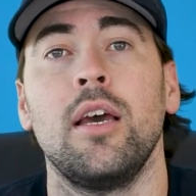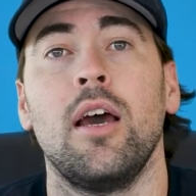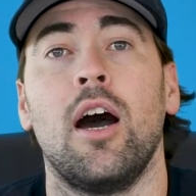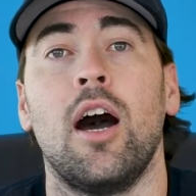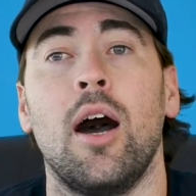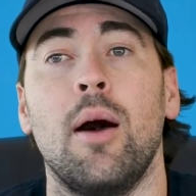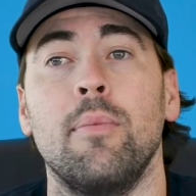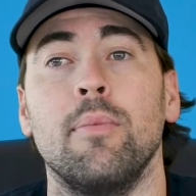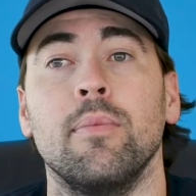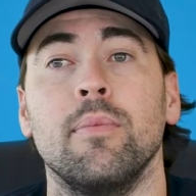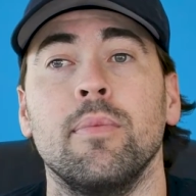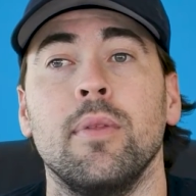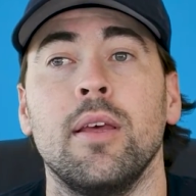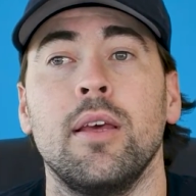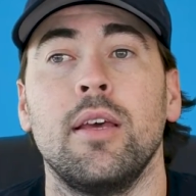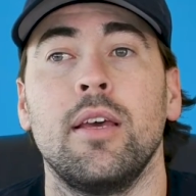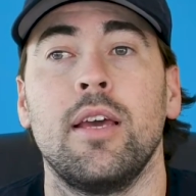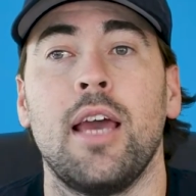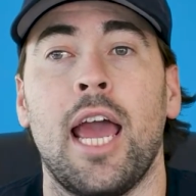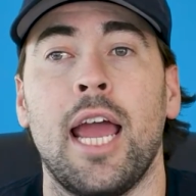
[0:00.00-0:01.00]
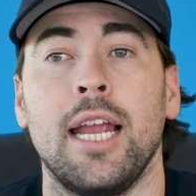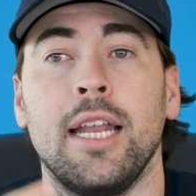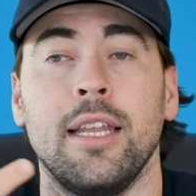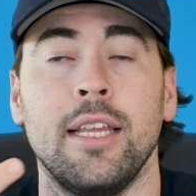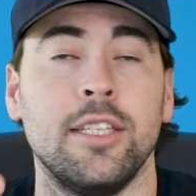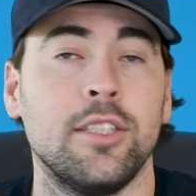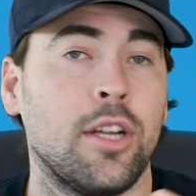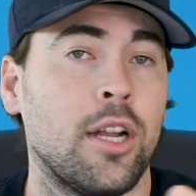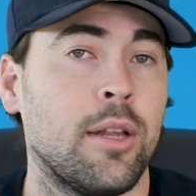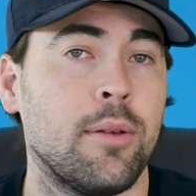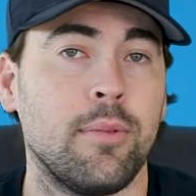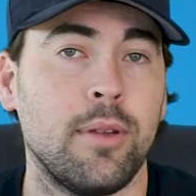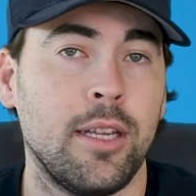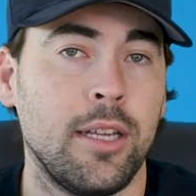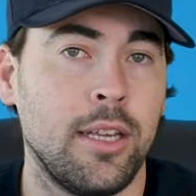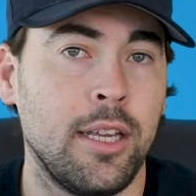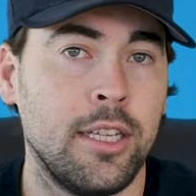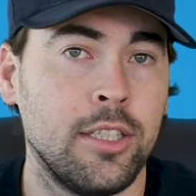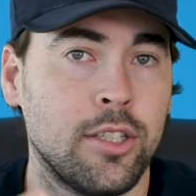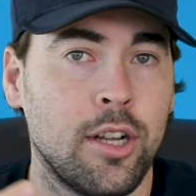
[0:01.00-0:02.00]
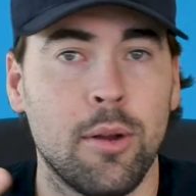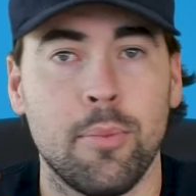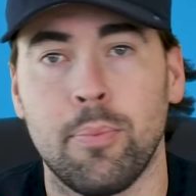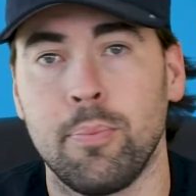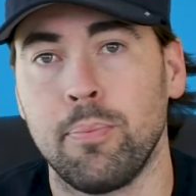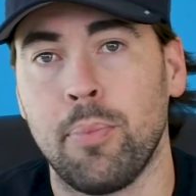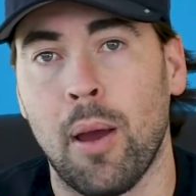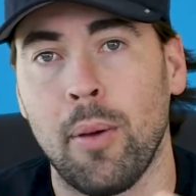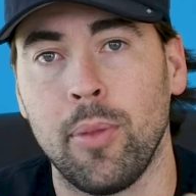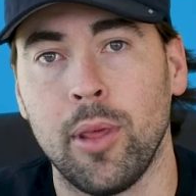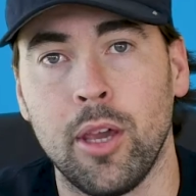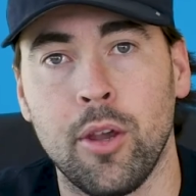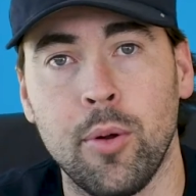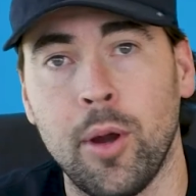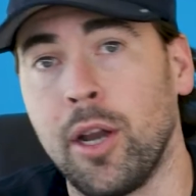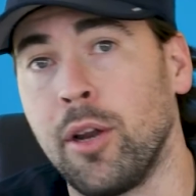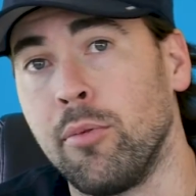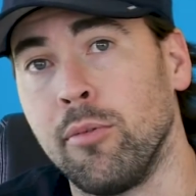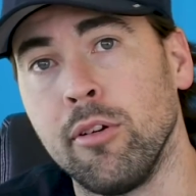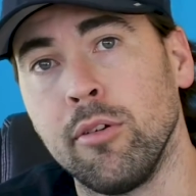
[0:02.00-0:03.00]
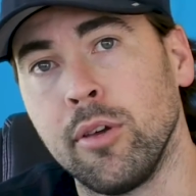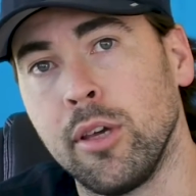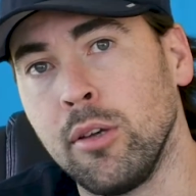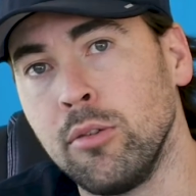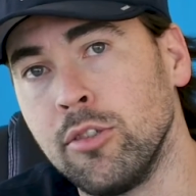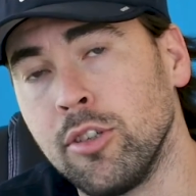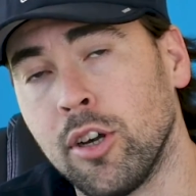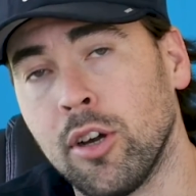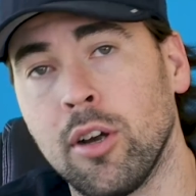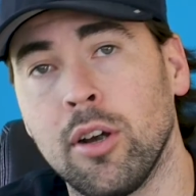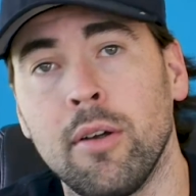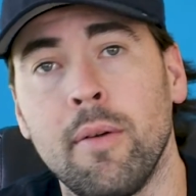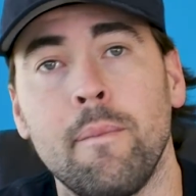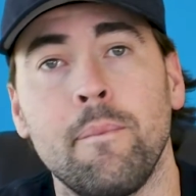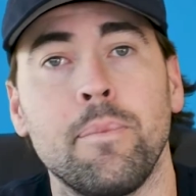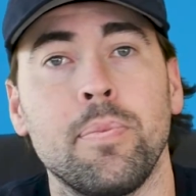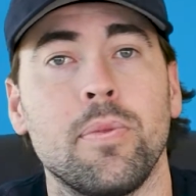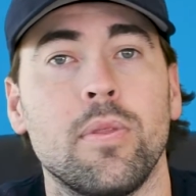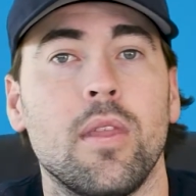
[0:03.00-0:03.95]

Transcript: And he's gonna probably create a root user,